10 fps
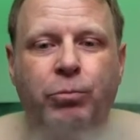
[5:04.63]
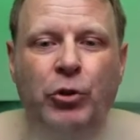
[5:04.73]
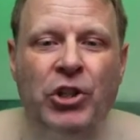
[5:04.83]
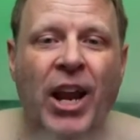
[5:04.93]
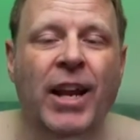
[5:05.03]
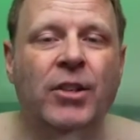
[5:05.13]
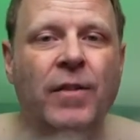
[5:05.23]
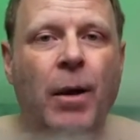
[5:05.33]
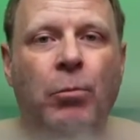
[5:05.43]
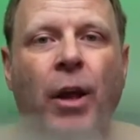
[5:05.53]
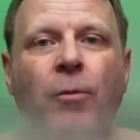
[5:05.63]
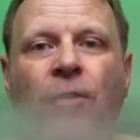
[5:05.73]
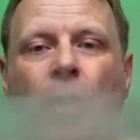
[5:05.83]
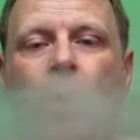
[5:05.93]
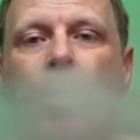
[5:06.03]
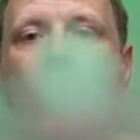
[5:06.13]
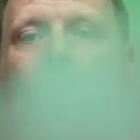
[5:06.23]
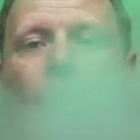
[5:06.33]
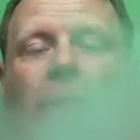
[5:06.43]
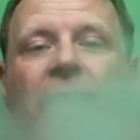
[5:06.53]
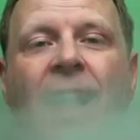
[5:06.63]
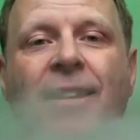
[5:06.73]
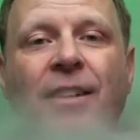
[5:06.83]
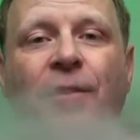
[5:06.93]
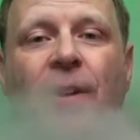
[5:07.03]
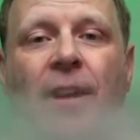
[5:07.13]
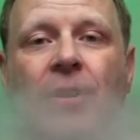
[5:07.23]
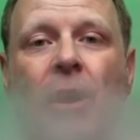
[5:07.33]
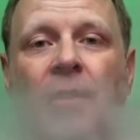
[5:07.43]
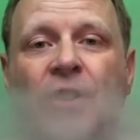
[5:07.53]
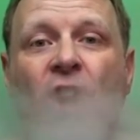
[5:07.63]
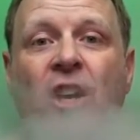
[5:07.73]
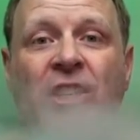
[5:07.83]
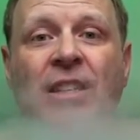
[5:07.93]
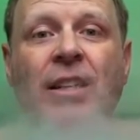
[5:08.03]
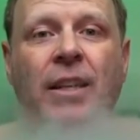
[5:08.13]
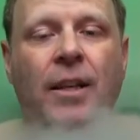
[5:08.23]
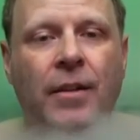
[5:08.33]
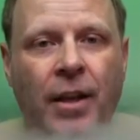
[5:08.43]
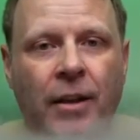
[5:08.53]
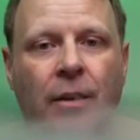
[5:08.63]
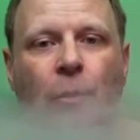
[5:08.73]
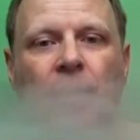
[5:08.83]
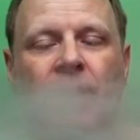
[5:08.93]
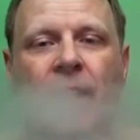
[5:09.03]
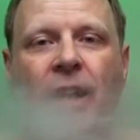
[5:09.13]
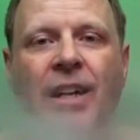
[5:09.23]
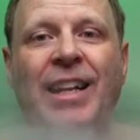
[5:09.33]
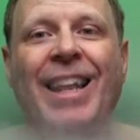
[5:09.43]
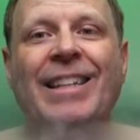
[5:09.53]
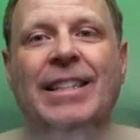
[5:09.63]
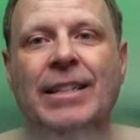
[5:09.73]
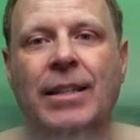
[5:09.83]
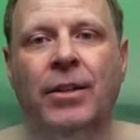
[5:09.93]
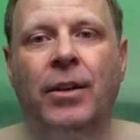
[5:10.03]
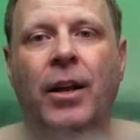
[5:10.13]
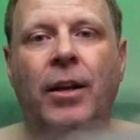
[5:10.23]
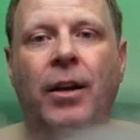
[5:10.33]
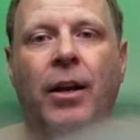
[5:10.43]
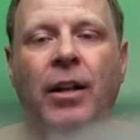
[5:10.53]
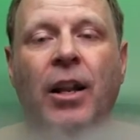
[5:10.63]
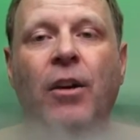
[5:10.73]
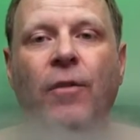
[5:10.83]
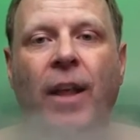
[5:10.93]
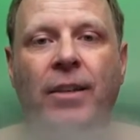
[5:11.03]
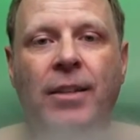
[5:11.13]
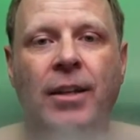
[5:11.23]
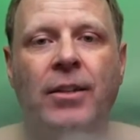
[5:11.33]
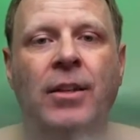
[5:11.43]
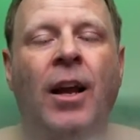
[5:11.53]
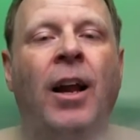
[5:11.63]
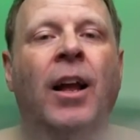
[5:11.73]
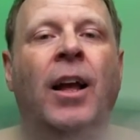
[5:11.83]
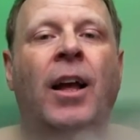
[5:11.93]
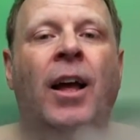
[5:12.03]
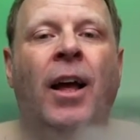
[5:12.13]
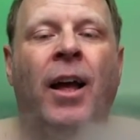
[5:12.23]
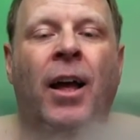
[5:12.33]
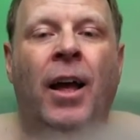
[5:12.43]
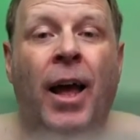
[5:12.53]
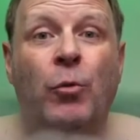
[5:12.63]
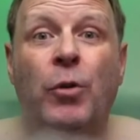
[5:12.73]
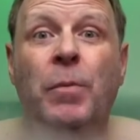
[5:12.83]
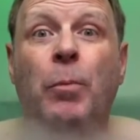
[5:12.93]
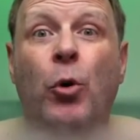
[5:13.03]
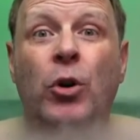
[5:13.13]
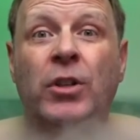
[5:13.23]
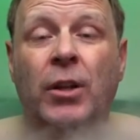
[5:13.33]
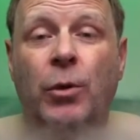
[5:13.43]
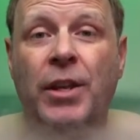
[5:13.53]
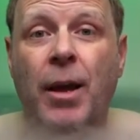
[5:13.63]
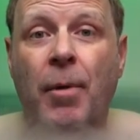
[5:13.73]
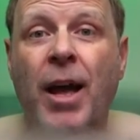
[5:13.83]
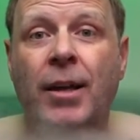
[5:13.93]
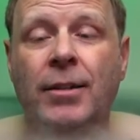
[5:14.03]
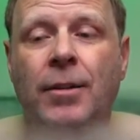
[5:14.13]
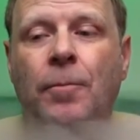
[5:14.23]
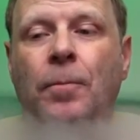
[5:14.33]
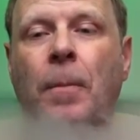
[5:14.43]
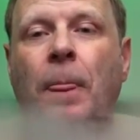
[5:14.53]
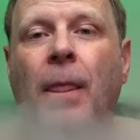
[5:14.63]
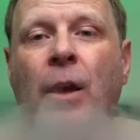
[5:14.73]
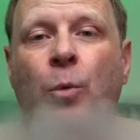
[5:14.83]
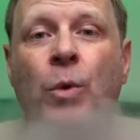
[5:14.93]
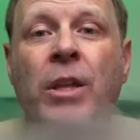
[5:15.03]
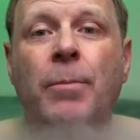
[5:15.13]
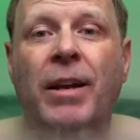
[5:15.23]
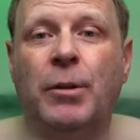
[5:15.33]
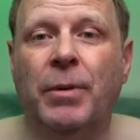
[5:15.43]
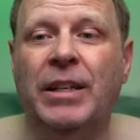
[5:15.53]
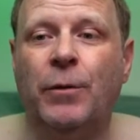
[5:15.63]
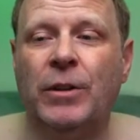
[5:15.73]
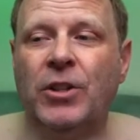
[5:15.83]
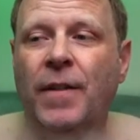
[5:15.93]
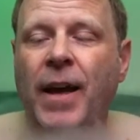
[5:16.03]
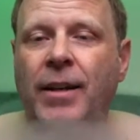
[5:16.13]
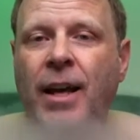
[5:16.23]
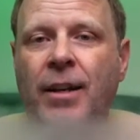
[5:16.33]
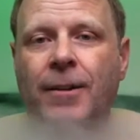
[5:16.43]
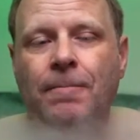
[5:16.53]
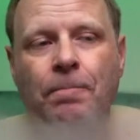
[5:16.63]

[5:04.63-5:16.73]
change of that blood flow really has an effect on the toxicity, and it really kind of cleanses and clarifies things And with me personally with EMS, it really makes a big difference on that kind of